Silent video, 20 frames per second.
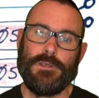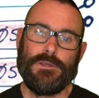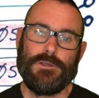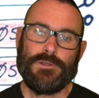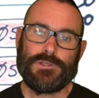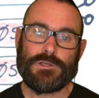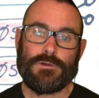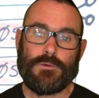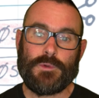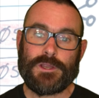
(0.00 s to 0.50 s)

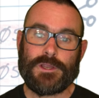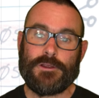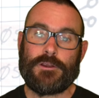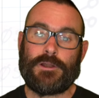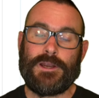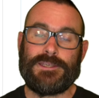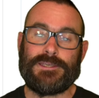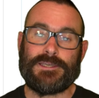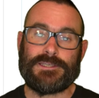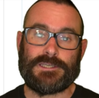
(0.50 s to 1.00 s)
So we're going to
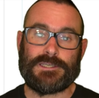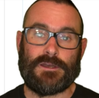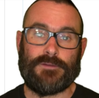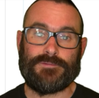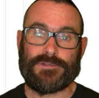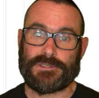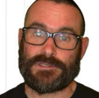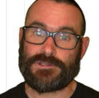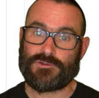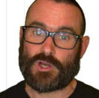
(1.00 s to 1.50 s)
create
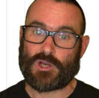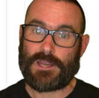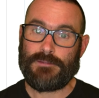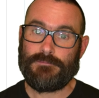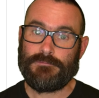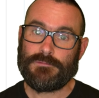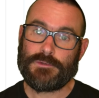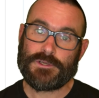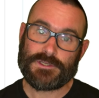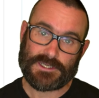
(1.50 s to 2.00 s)
ourselves a
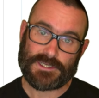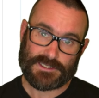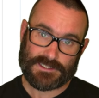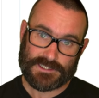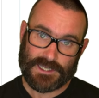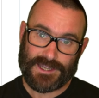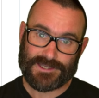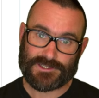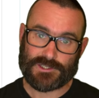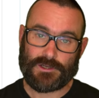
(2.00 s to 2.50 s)
stream, because it
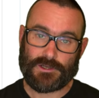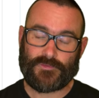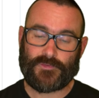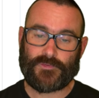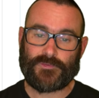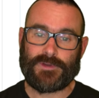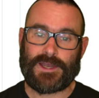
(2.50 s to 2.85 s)
starts off